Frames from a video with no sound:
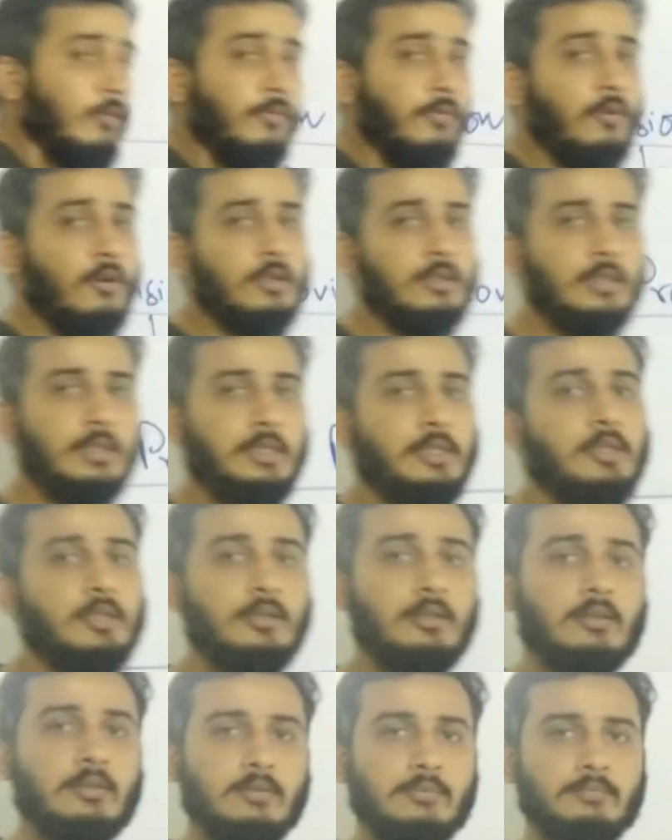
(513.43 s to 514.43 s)
for the
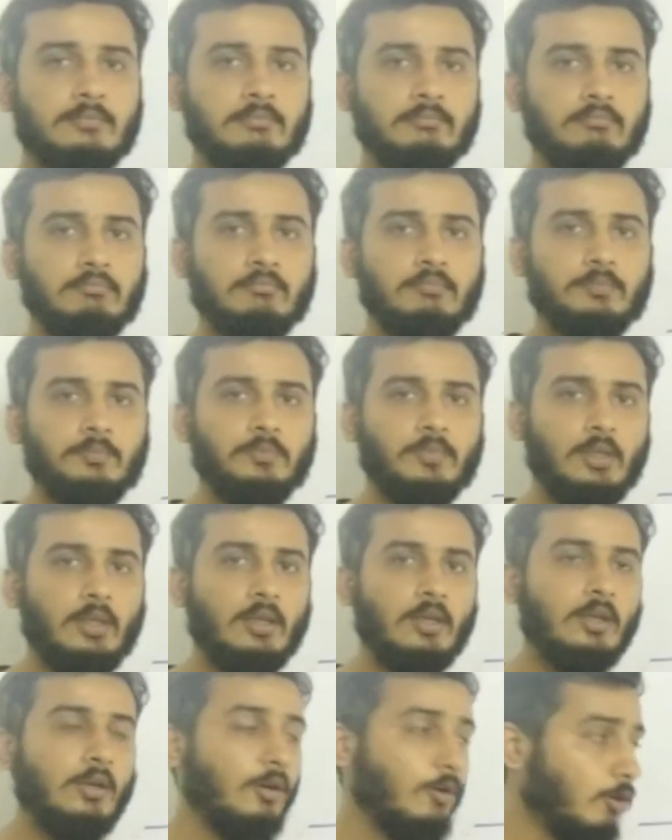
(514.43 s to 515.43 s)
year.
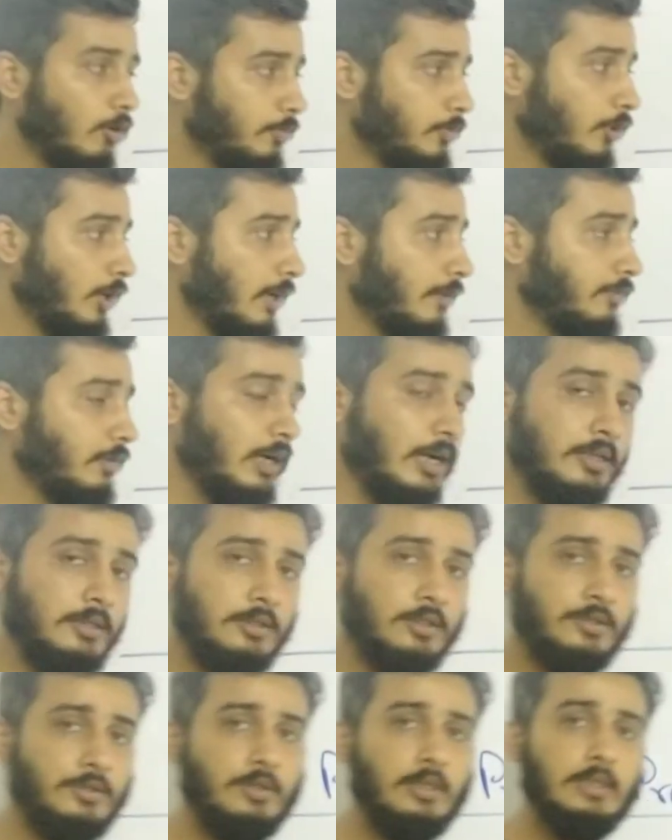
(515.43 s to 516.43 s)
Hope you have
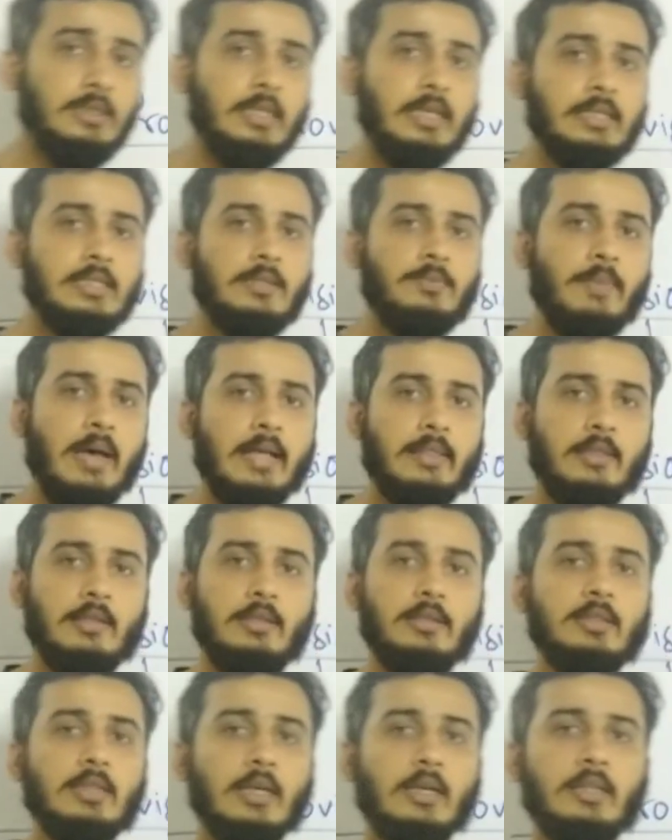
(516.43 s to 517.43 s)
understood this
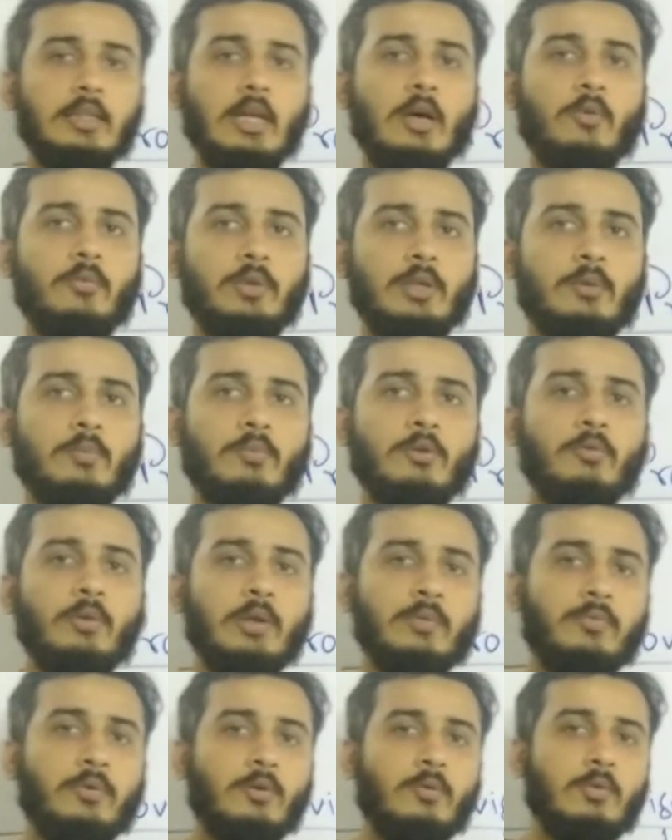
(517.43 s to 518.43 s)
method. Now we are
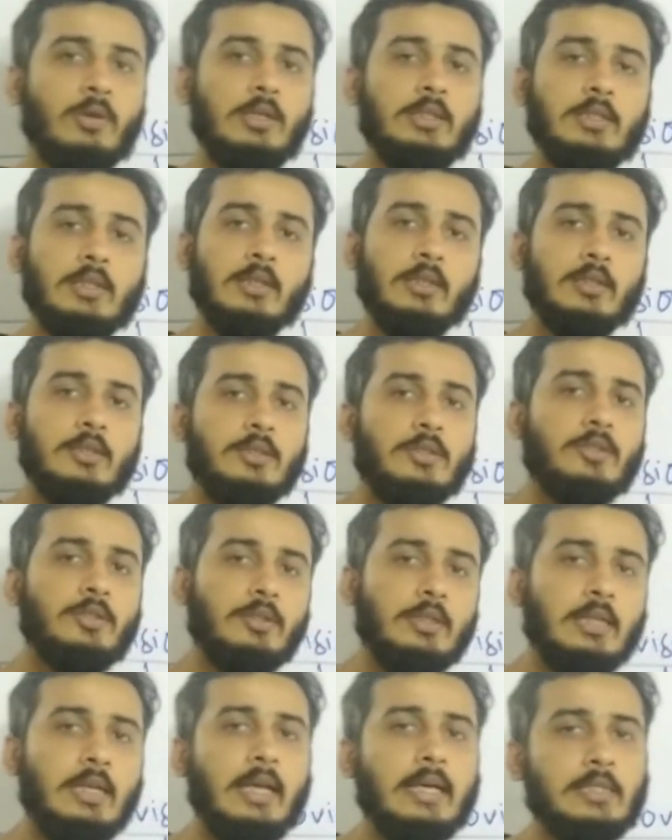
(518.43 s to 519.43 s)
moving forward
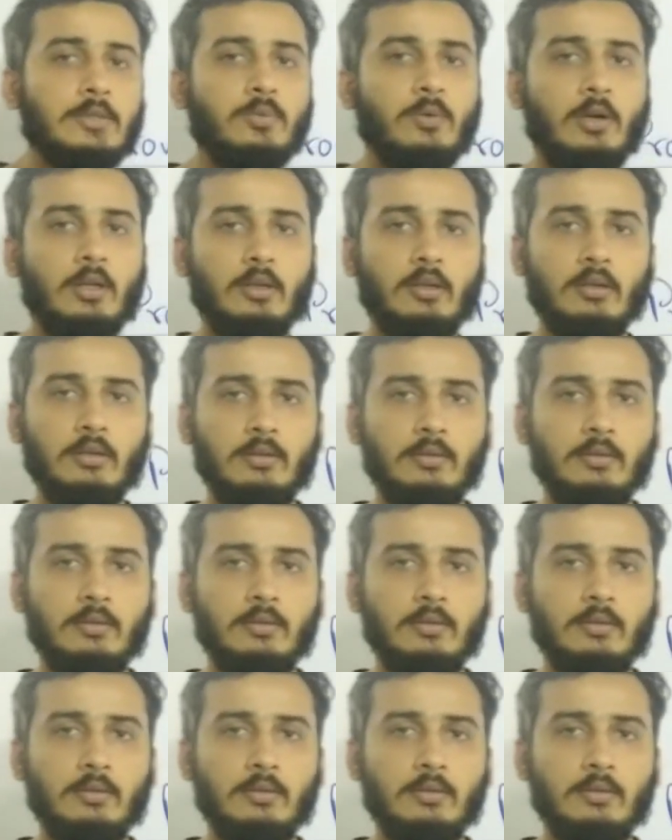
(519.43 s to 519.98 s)
to the next one.